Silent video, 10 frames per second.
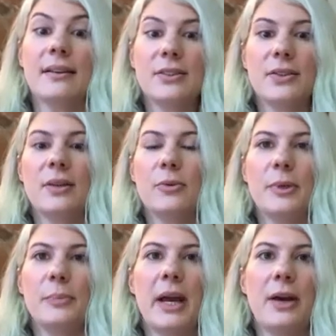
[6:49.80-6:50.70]
so that would
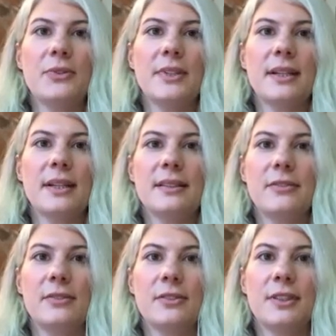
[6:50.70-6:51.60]
be pounds. Yeah,
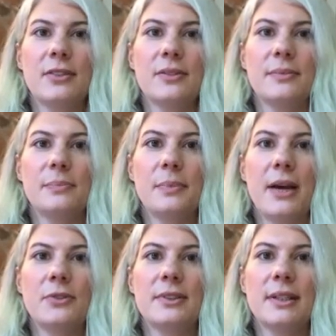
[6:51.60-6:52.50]

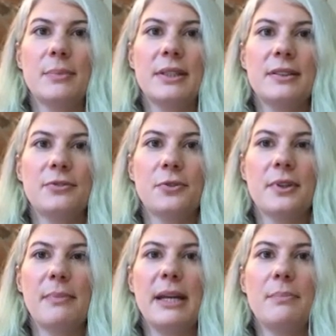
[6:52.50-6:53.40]
£700,000 limit is for the
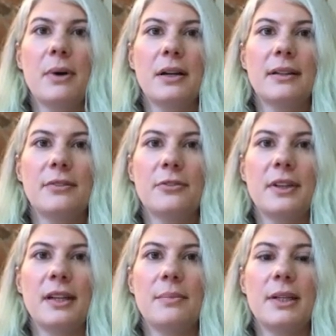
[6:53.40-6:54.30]
main market. For the
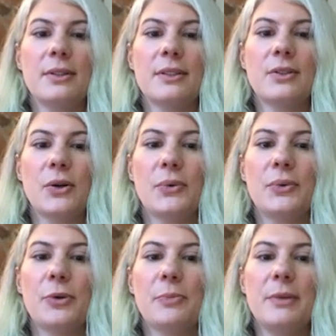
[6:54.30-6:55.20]
AIM, there is no
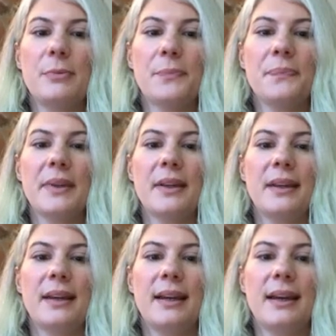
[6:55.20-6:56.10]
minimum.
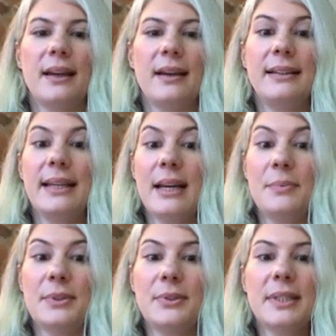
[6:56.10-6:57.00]
Yeah,
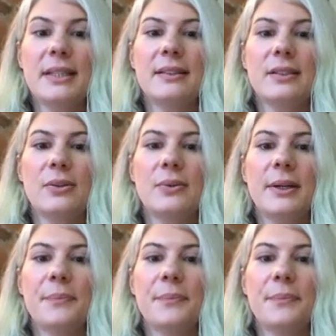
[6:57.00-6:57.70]
absolutely. So